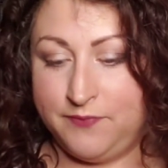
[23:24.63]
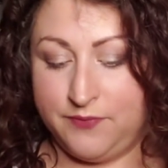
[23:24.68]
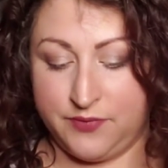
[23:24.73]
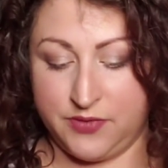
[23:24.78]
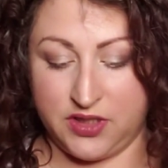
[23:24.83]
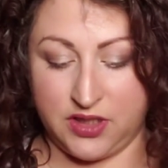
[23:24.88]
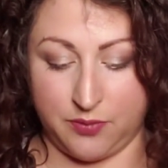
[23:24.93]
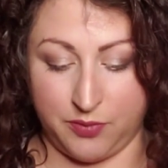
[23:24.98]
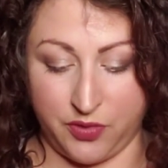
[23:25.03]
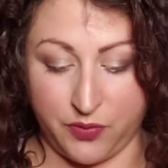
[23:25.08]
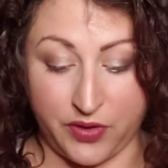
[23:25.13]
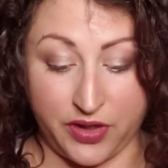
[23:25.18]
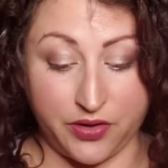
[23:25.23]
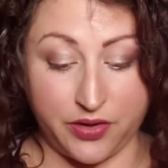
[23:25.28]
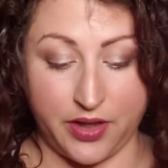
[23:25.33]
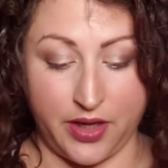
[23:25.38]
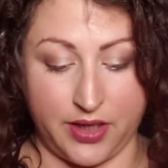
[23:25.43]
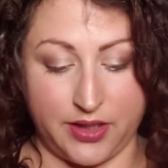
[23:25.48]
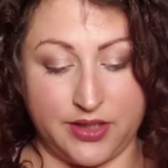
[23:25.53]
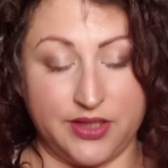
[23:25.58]
Tell me what you'd
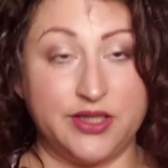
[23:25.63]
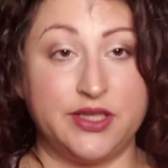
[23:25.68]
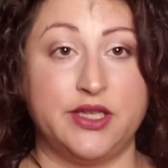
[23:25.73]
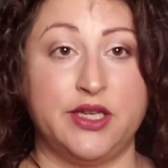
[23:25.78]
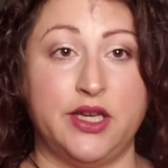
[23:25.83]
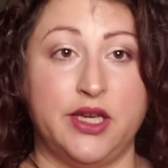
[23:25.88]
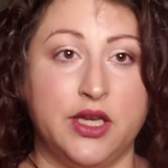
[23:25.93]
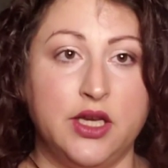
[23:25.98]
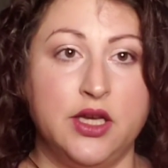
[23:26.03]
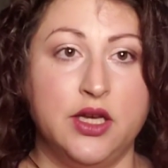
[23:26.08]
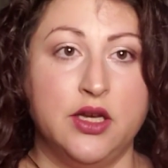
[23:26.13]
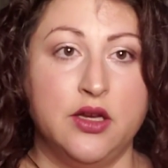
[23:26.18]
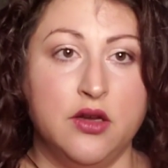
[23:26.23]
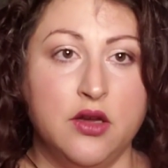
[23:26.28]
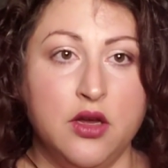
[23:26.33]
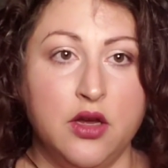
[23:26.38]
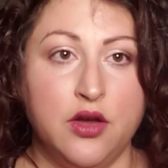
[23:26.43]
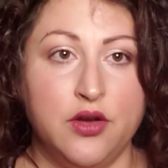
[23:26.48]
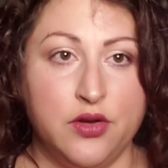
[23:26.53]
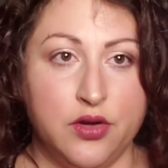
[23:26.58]
like to see,
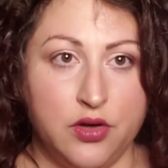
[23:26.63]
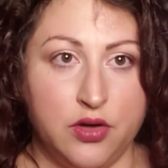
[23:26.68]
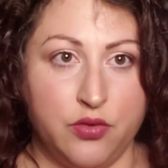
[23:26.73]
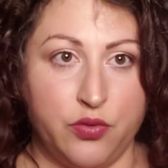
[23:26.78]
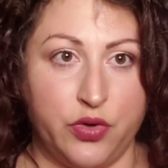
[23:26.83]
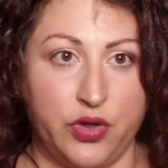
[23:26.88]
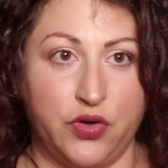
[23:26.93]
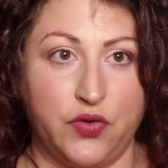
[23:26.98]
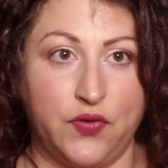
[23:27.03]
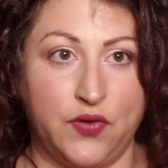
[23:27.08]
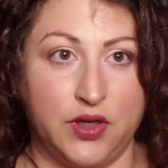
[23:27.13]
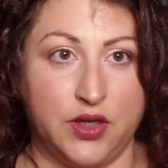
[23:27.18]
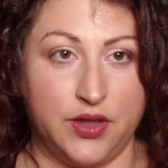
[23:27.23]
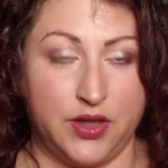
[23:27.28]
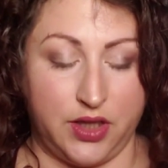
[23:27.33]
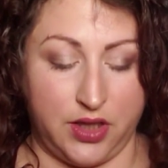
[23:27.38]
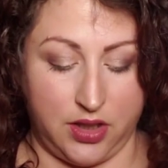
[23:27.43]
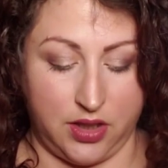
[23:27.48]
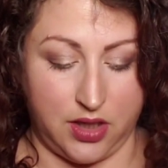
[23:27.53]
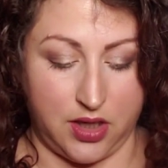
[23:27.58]
what you feel
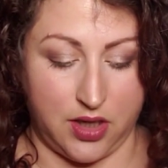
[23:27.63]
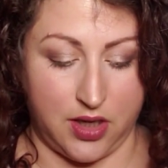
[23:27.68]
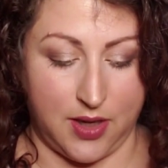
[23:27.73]
that